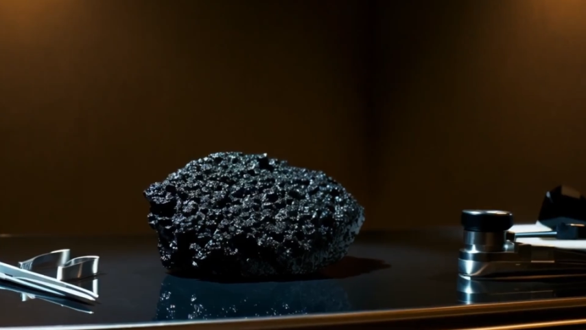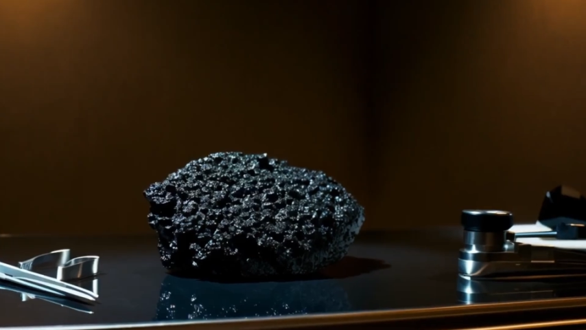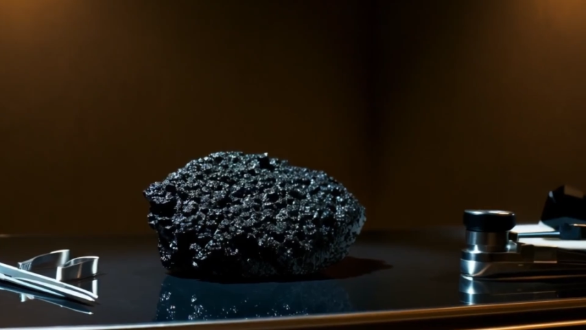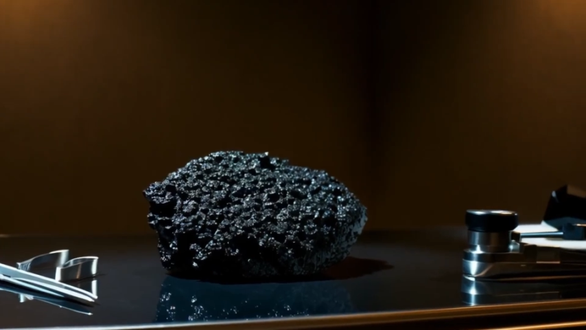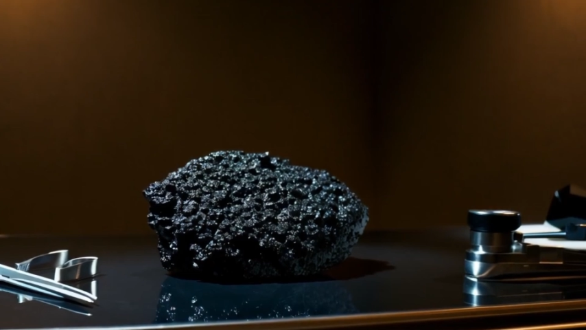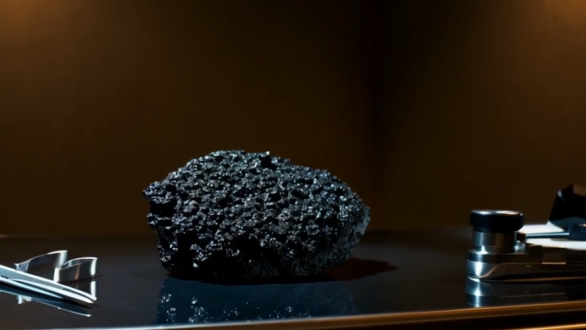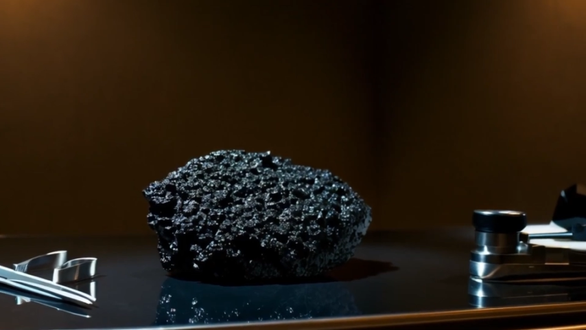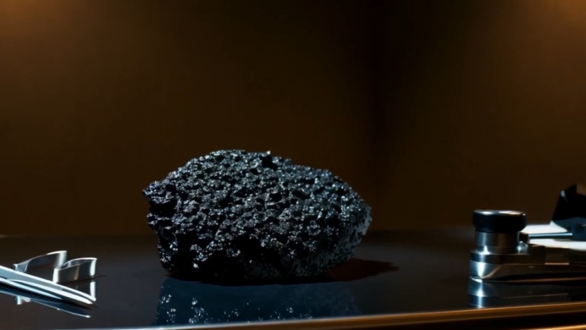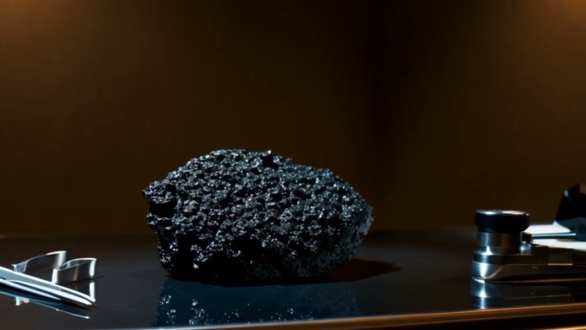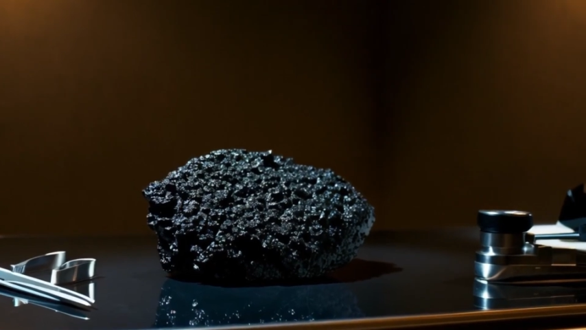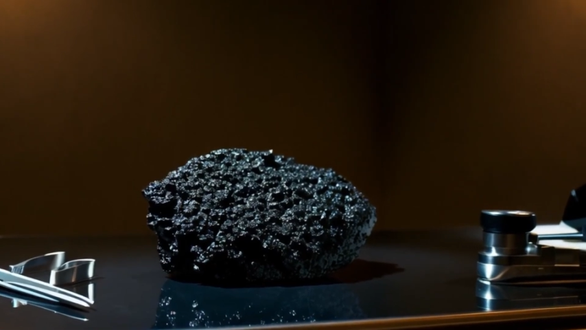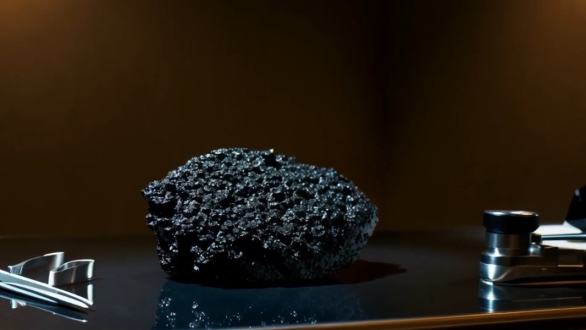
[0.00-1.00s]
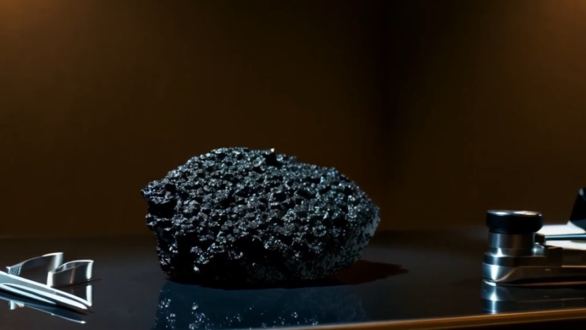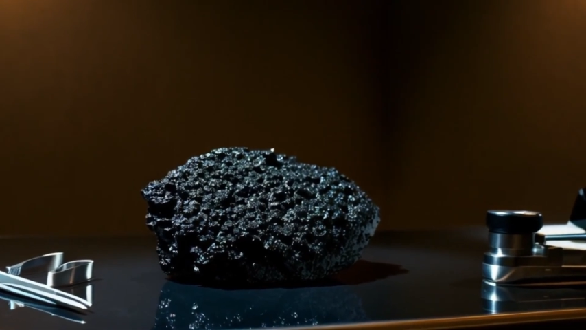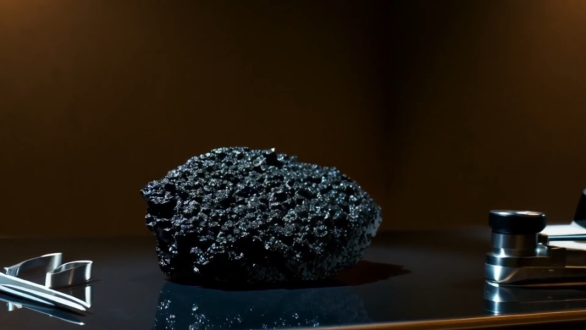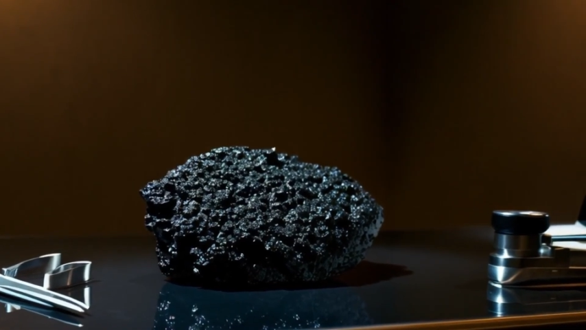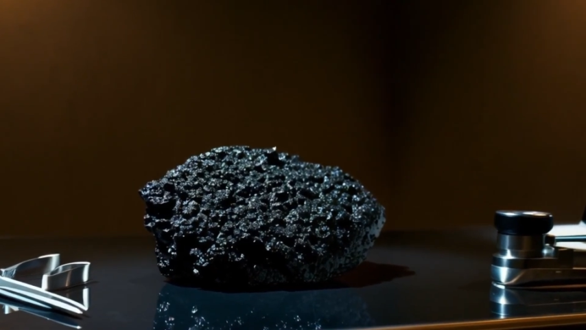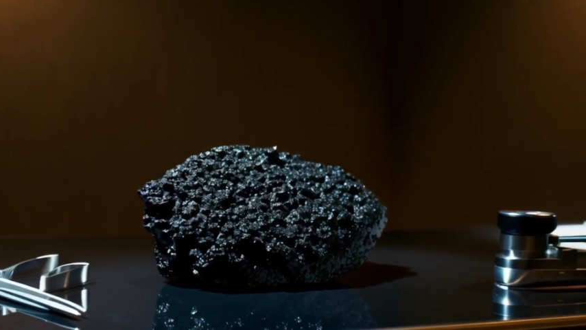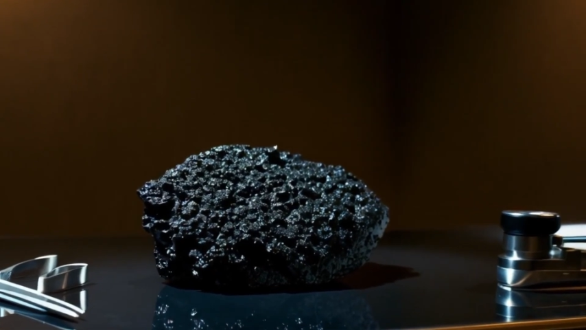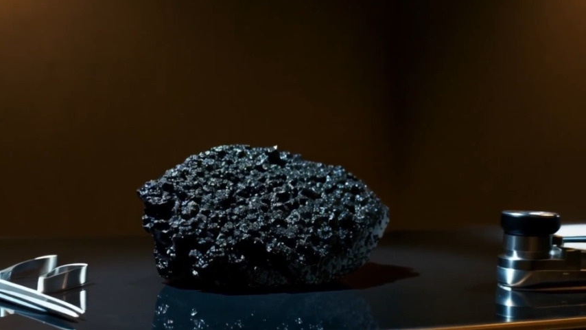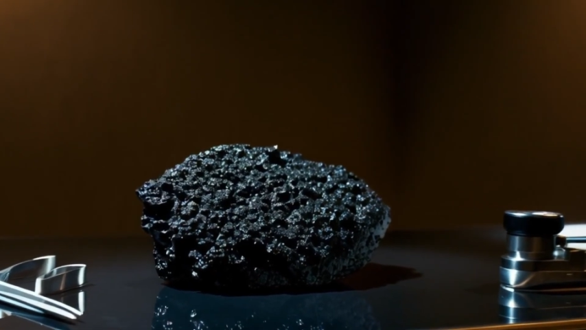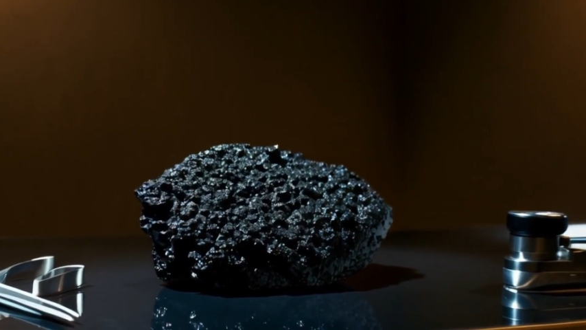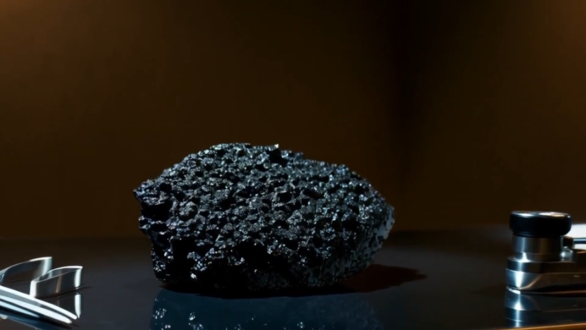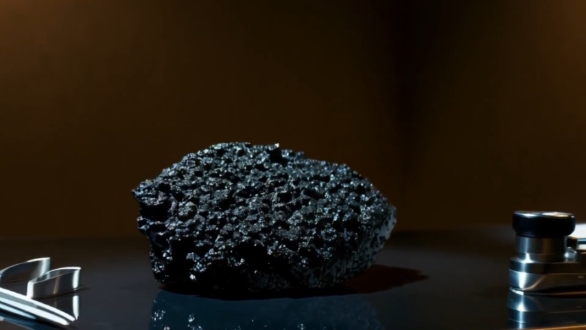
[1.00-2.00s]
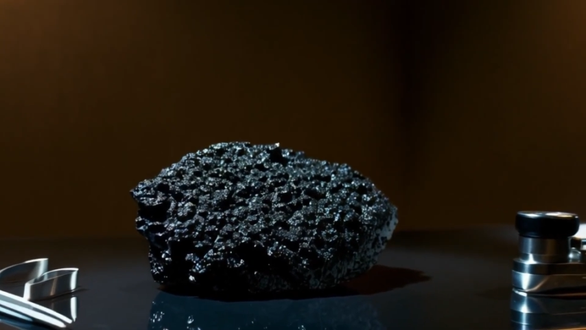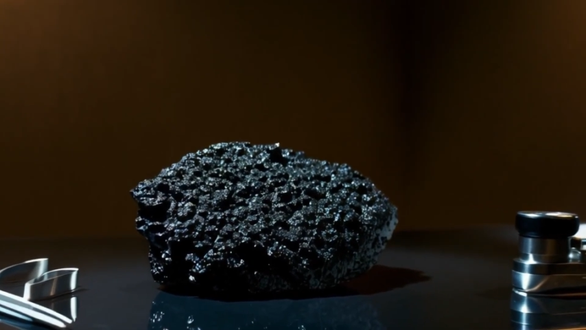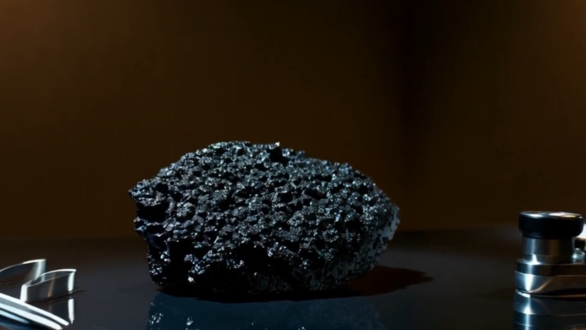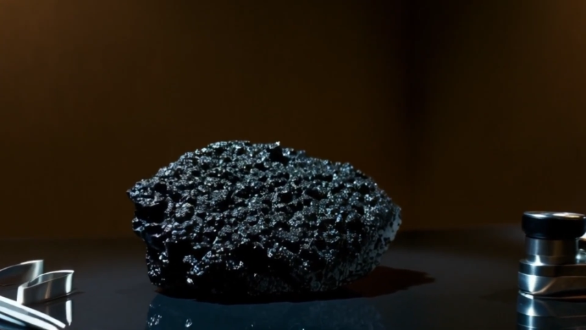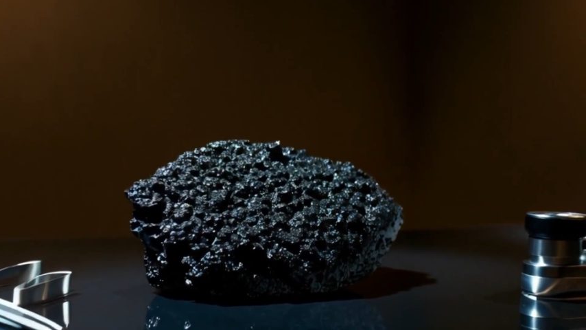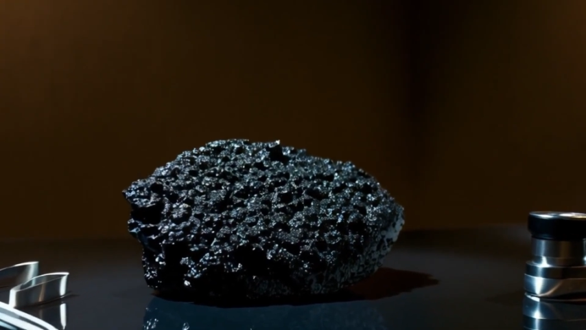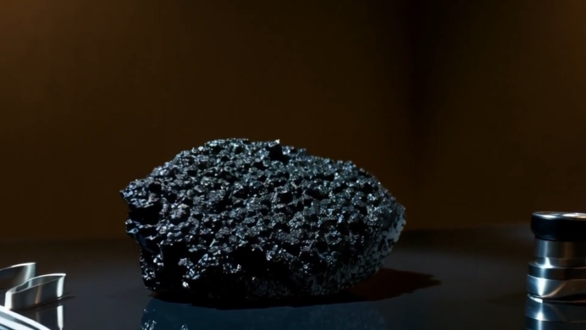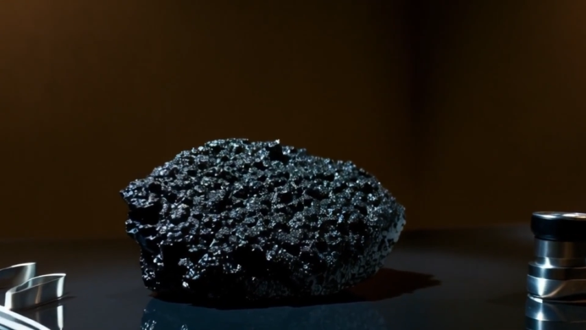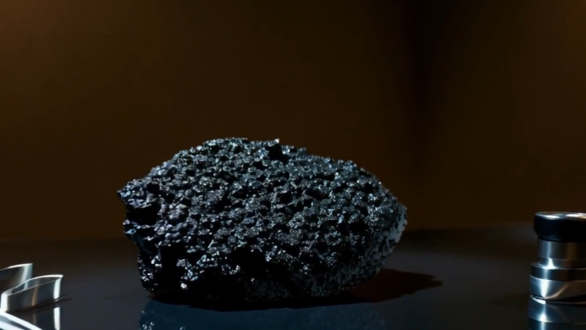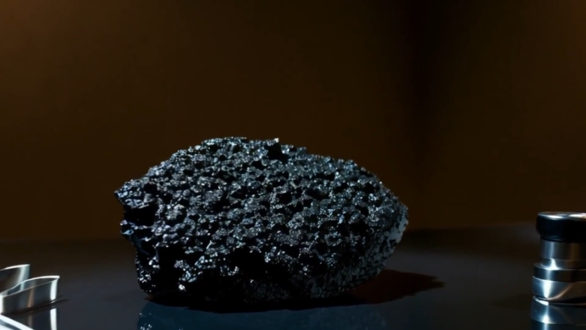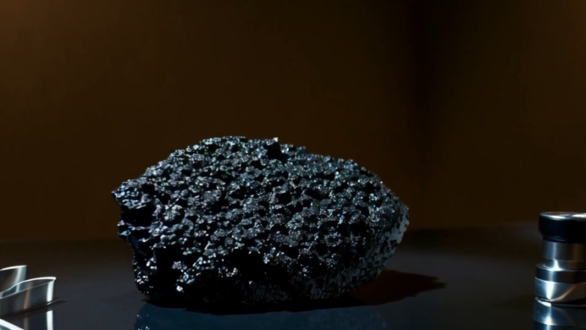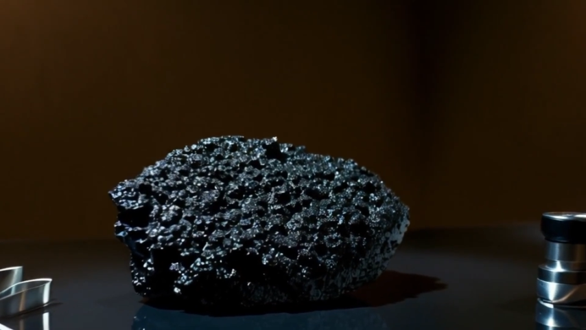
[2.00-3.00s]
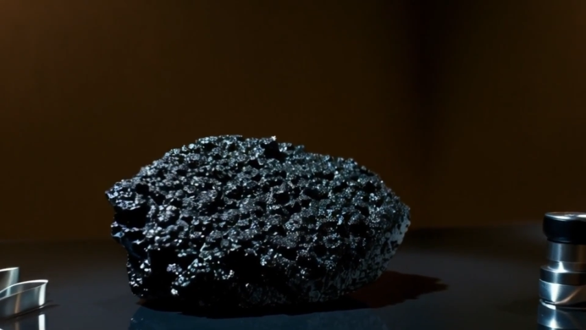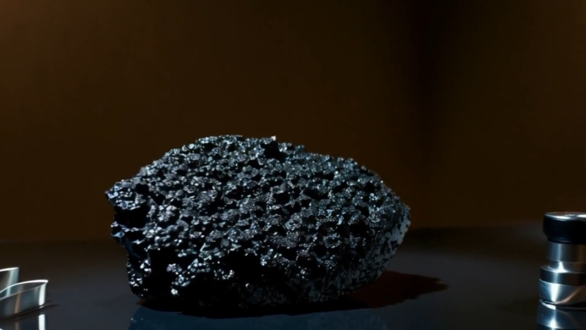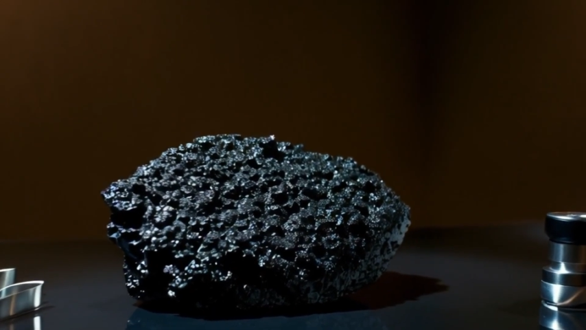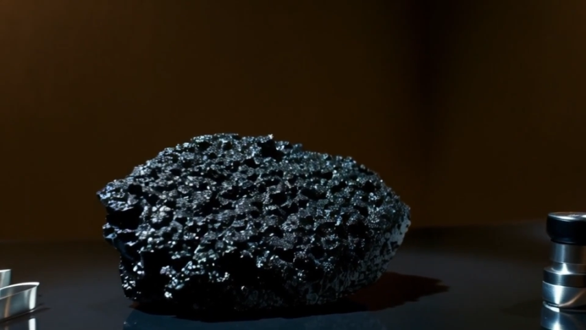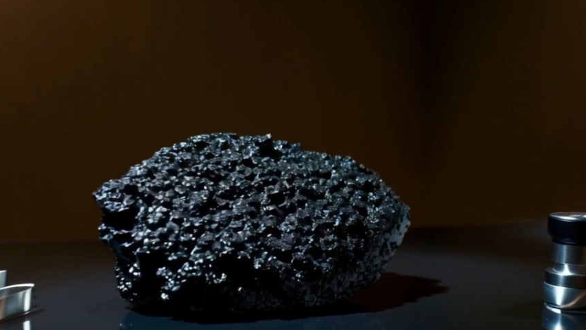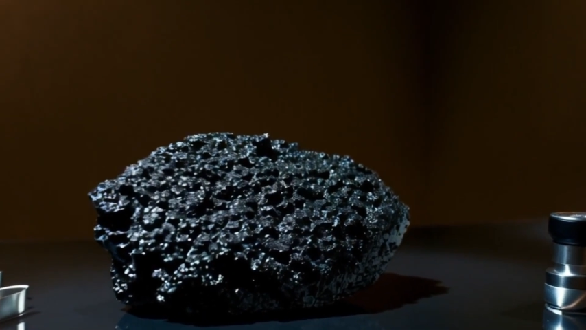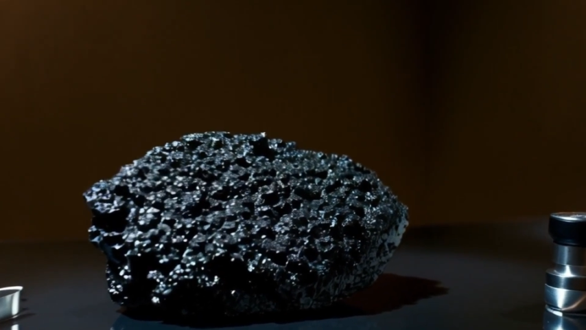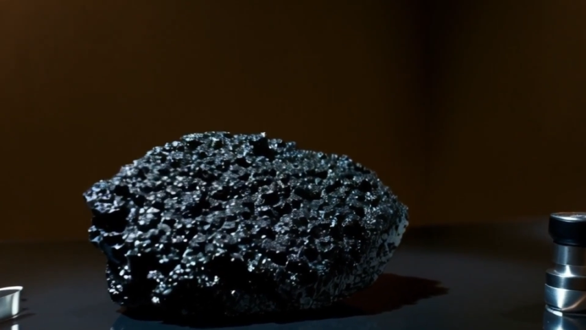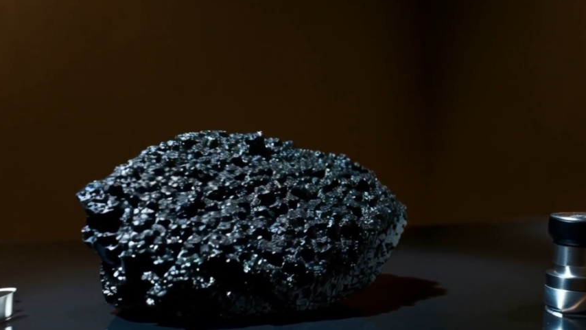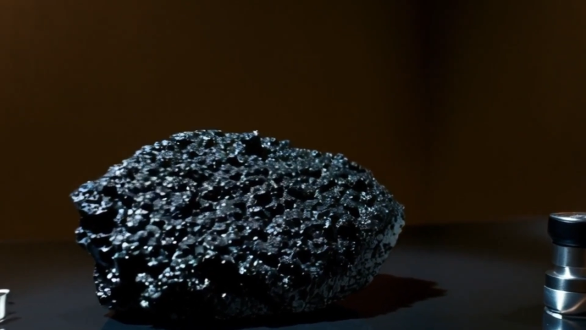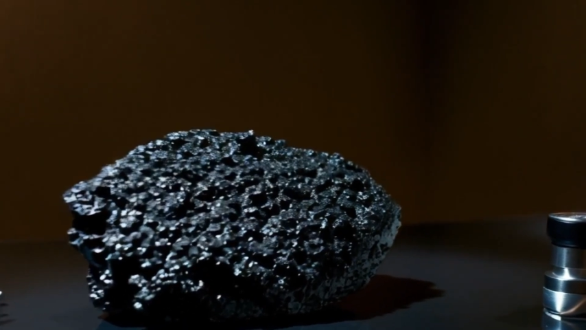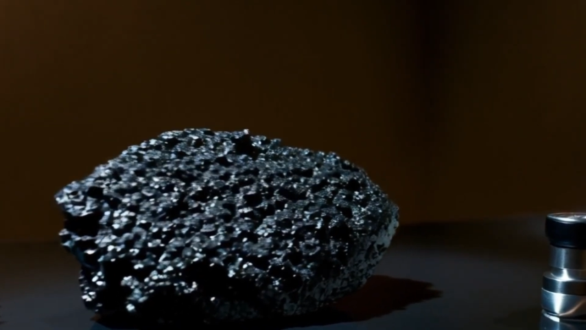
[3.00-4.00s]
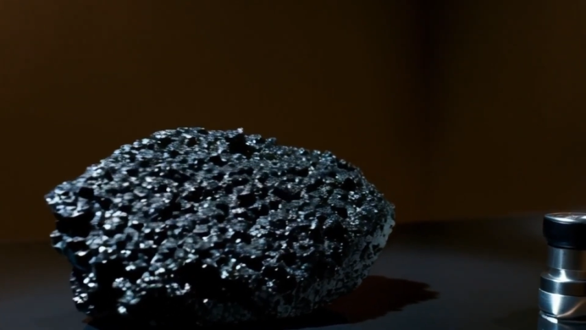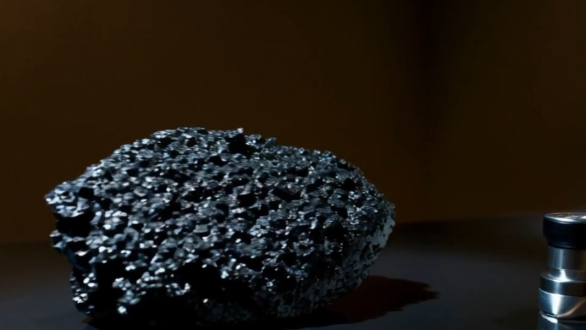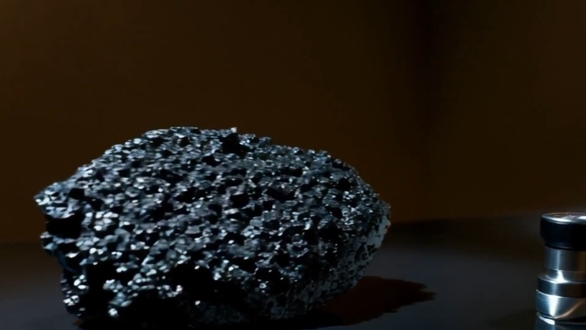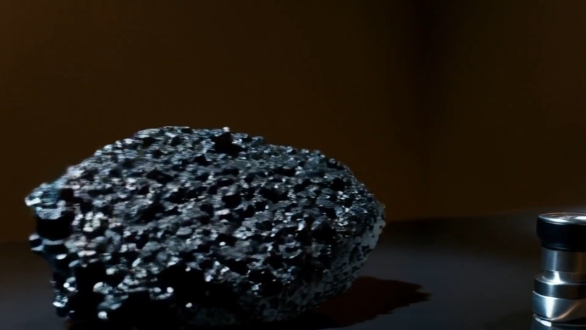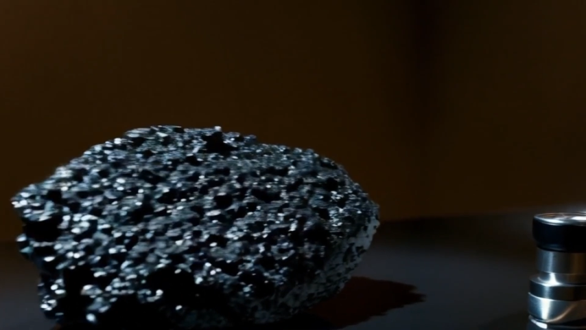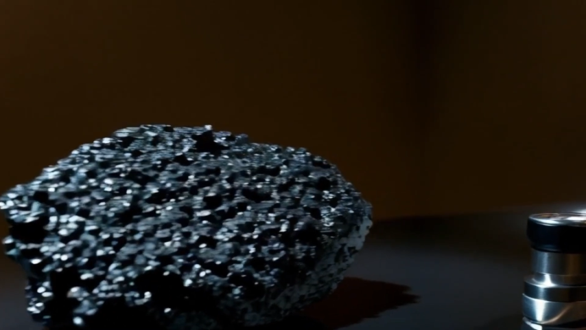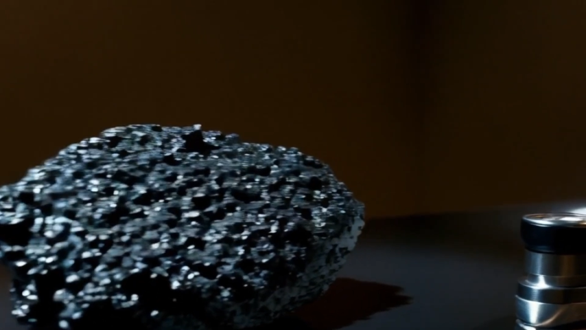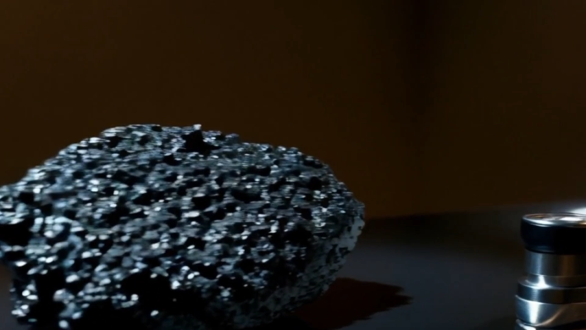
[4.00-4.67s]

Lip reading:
(no speaker visible)